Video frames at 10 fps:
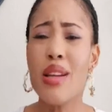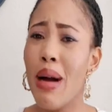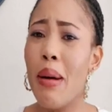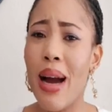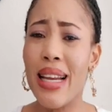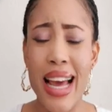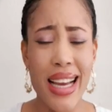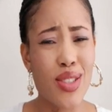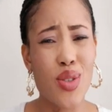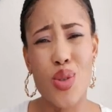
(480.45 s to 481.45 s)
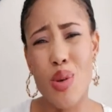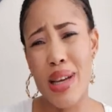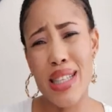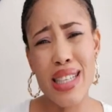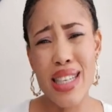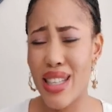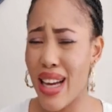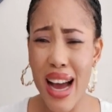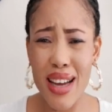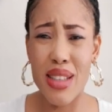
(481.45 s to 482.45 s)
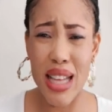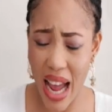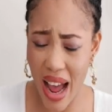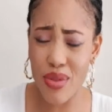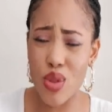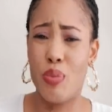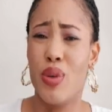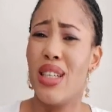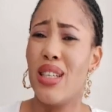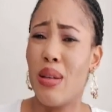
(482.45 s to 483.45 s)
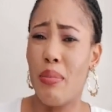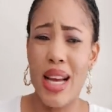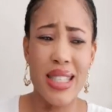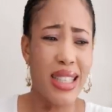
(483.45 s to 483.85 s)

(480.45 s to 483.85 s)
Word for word: So in my mind, like, it's automatic. I, they have to put it in the